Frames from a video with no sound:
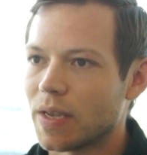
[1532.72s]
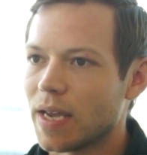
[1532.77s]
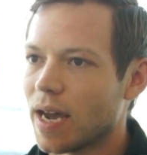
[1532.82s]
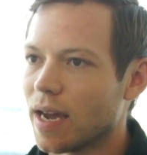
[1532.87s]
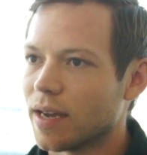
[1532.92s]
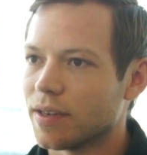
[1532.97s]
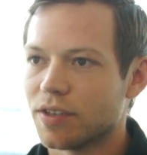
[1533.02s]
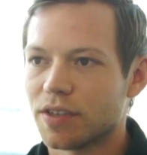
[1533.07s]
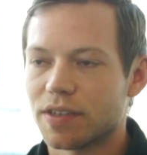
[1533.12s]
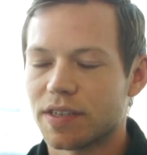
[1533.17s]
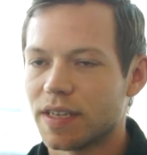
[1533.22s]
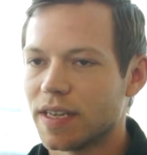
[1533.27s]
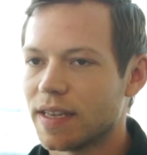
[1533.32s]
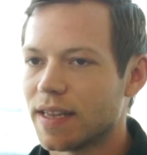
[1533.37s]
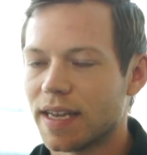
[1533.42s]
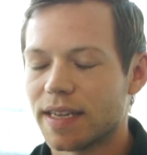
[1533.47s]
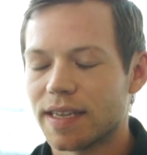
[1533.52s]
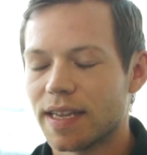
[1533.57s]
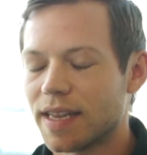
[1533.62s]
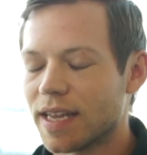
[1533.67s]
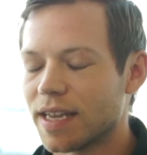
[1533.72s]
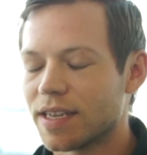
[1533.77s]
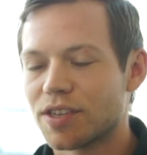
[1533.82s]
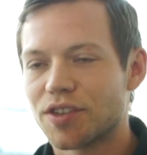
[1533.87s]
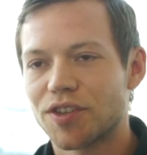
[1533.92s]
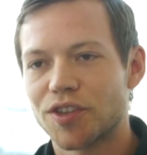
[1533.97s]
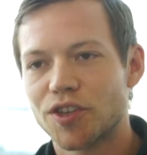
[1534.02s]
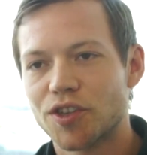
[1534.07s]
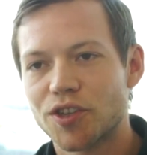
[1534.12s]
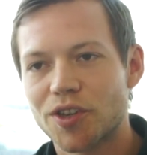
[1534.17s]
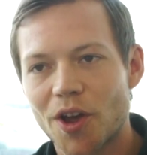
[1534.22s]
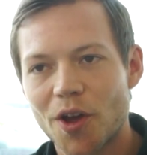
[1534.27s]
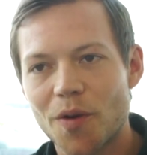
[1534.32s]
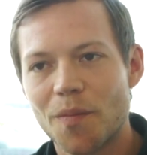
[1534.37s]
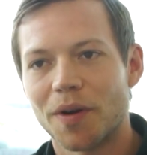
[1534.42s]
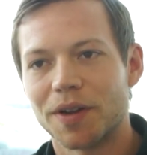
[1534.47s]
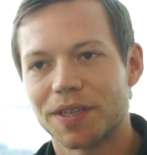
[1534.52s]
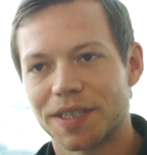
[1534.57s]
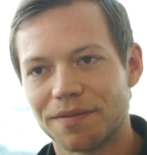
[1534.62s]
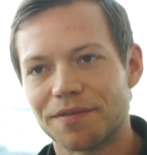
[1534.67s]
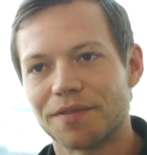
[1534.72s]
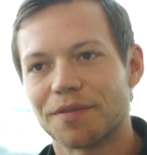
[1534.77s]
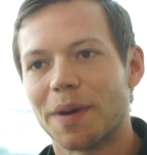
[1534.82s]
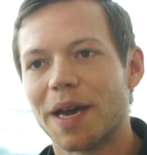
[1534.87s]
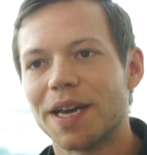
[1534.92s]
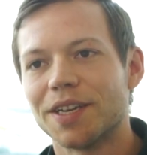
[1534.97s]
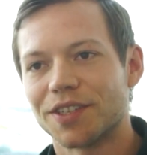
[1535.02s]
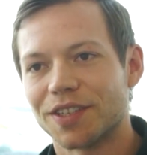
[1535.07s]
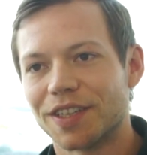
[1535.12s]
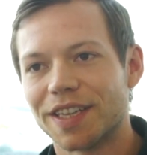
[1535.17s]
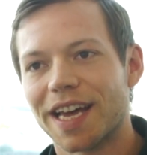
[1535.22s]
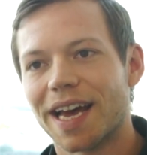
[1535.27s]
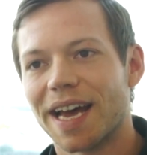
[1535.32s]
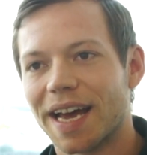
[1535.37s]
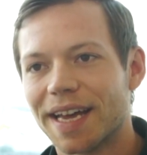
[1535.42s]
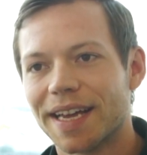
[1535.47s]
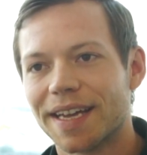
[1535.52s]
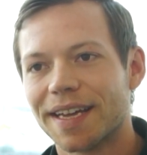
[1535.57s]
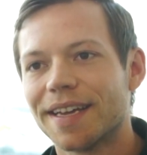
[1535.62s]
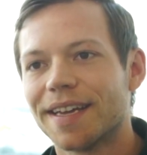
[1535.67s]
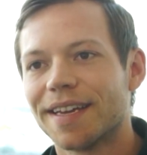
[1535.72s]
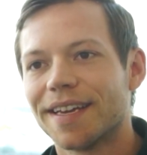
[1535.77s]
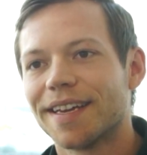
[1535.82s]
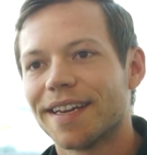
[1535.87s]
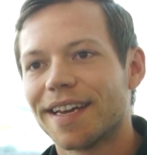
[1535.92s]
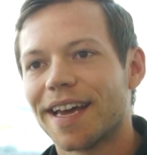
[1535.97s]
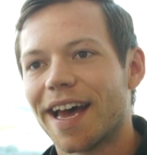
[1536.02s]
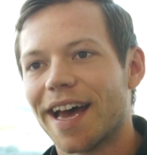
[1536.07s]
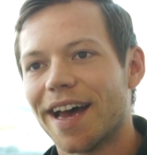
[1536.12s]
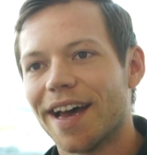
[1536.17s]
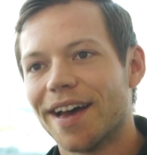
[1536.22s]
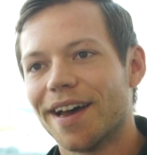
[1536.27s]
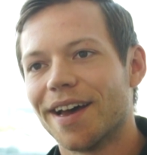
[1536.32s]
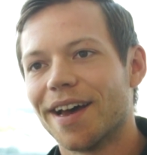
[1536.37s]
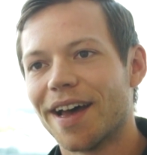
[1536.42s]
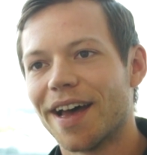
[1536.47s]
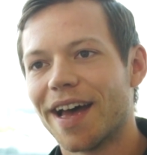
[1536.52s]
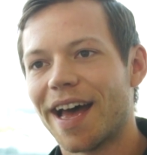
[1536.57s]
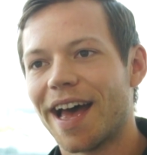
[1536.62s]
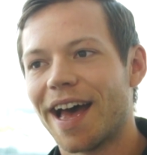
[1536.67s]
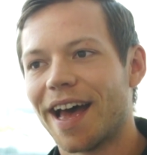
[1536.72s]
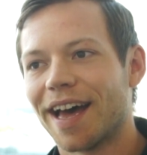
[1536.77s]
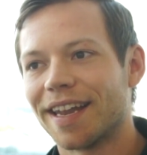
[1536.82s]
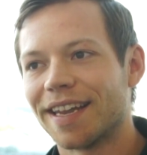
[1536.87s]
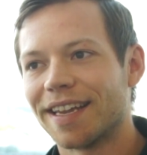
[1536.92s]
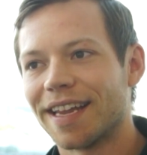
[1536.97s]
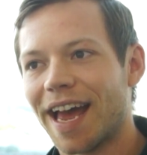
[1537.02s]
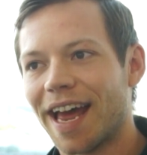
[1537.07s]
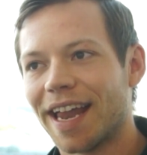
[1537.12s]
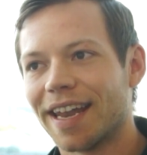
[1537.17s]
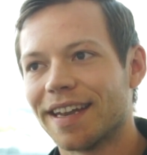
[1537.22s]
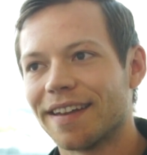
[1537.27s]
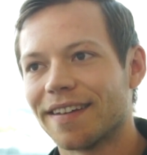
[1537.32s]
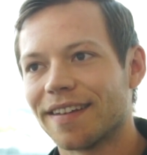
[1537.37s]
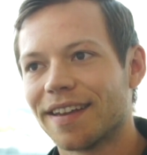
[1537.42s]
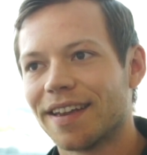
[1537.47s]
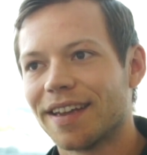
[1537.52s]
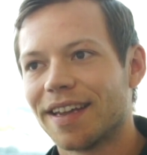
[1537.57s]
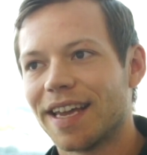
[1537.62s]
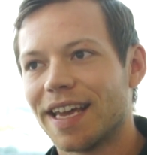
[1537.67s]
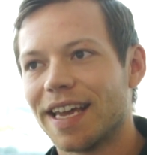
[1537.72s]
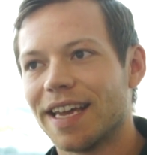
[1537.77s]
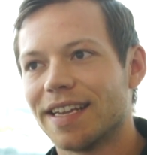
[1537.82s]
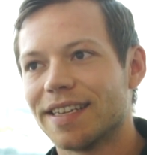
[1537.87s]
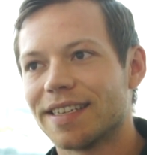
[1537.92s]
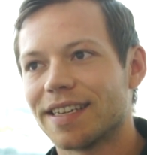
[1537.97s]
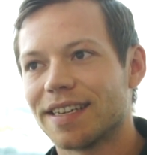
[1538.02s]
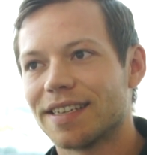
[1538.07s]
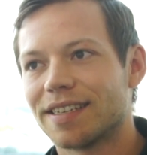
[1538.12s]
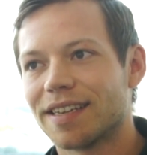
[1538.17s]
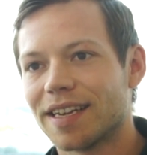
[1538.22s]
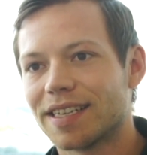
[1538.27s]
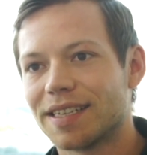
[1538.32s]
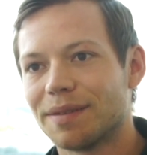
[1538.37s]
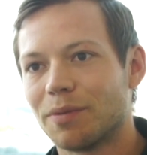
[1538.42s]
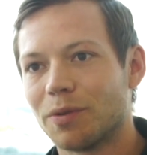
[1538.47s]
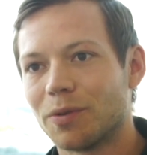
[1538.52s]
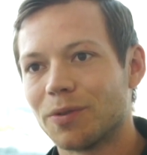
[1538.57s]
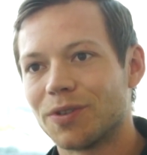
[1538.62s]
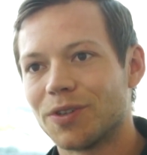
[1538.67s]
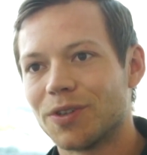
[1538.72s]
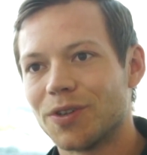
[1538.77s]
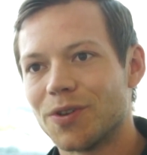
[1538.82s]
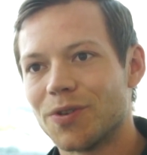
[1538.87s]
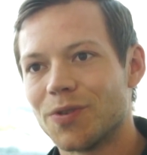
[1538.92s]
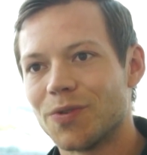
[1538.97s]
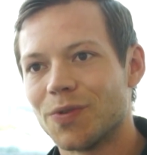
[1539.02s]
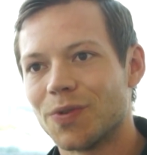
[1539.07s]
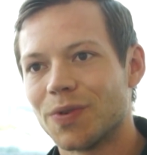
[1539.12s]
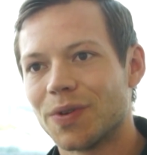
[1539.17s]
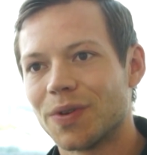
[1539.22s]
yeah, just there, there's so much information there. Yeah. Uh, and and it's accessible to